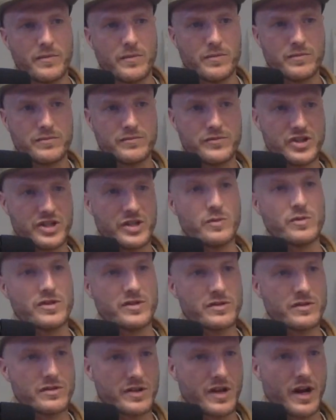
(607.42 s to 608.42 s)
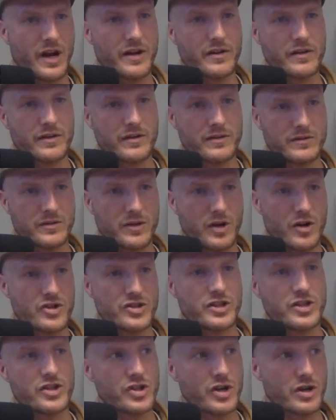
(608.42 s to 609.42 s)
she was kind of
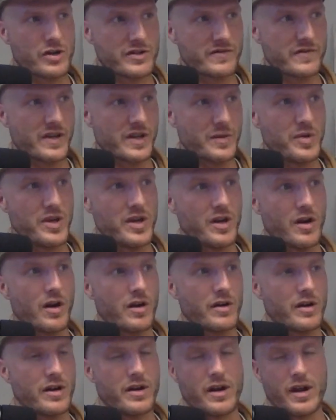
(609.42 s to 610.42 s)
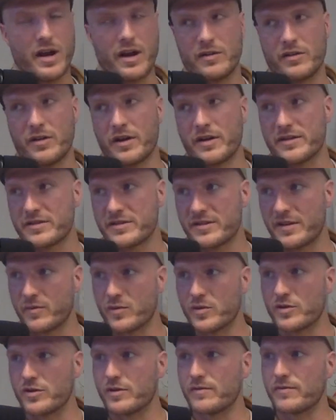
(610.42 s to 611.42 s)
largely in charge of like PR and a lot of the stuff
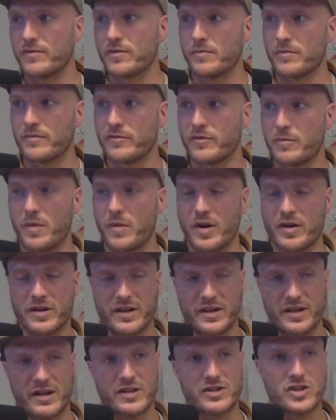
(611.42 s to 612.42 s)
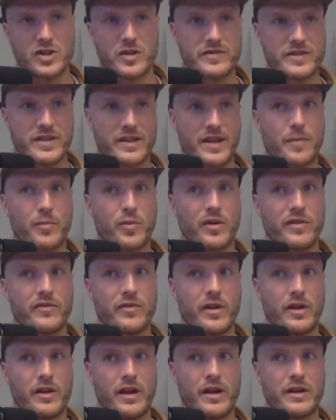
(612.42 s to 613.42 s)
we were doing from marketing initiatives at that point
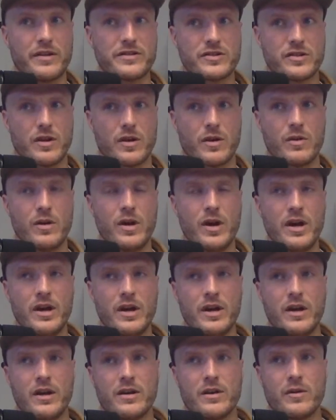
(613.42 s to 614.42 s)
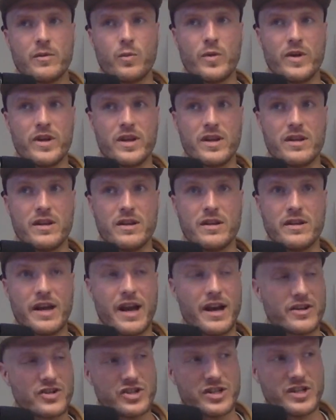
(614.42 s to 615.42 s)
for LL. So
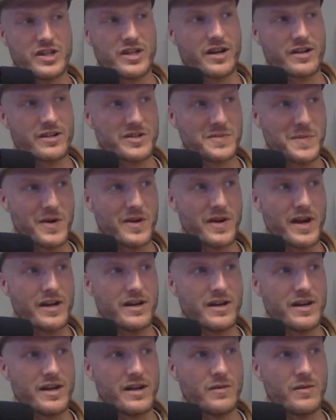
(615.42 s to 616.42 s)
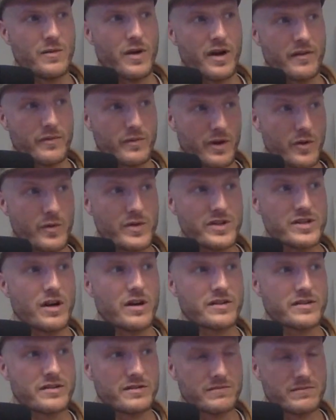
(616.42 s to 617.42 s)
she kind of spearheaded it. I know we
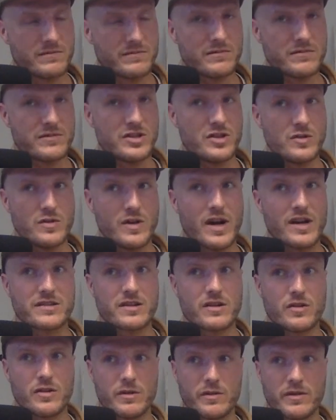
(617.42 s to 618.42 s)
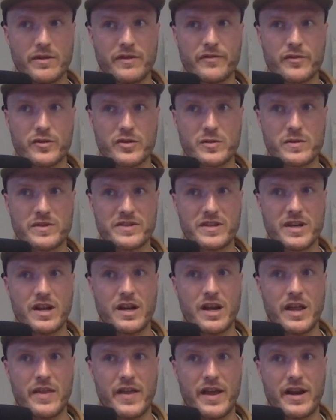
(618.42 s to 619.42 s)
talked to you guys. I know you were the first ones in,
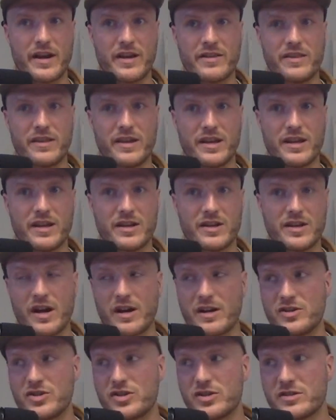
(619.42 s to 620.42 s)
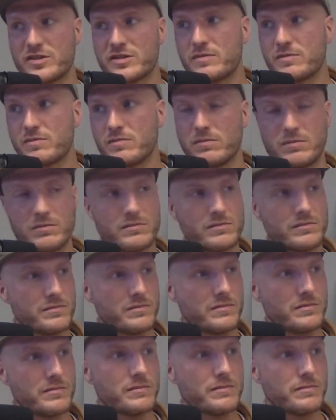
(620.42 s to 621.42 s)
and then I think it kind of just
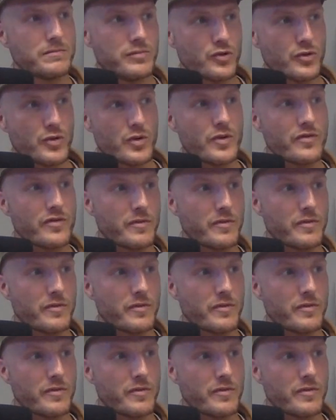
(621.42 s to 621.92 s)
grew from